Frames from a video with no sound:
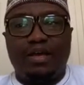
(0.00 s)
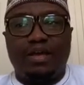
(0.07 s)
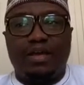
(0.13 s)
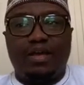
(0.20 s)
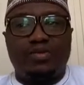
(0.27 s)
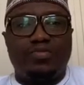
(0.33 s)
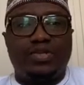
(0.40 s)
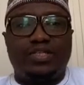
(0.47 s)

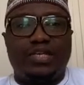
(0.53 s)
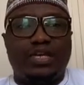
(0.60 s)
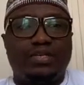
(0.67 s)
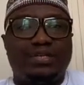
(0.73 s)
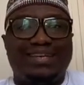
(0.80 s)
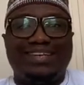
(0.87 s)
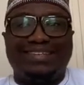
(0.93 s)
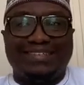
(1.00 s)
And we said
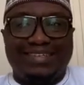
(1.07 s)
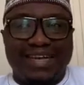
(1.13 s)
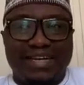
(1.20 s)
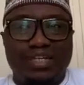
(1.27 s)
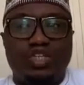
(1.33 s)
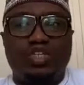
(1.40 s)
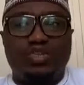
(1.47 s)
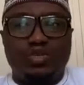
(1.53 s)
there
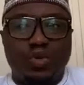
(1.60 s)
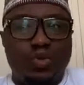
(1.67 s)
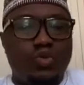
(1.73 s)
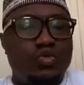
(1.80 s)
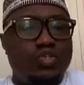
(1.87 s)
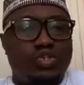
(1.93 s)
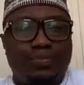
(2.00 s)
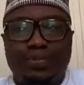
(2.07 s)
is no
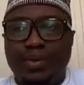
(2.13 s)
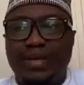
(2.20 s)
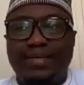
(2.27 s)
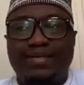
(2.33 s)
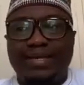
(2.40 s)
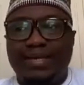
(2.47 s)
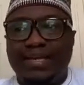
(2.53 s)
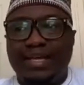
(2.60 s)

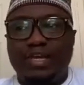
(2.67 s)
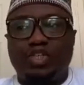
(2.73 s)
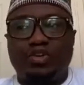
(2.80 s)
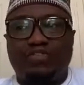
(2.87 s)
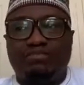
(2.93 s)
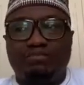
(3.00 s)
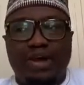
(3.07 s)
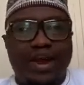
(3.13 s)
stipulated age
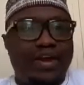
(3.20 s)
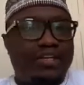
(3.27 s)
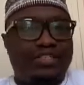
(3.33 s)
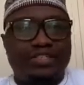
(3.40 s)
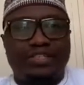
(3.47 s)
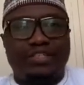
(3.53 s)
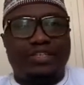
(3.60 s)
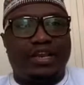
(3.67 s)
of marriage
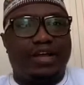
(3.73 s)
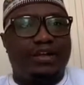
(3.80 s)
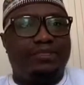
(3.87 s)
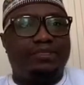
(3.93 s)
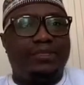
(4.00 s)
in Islam.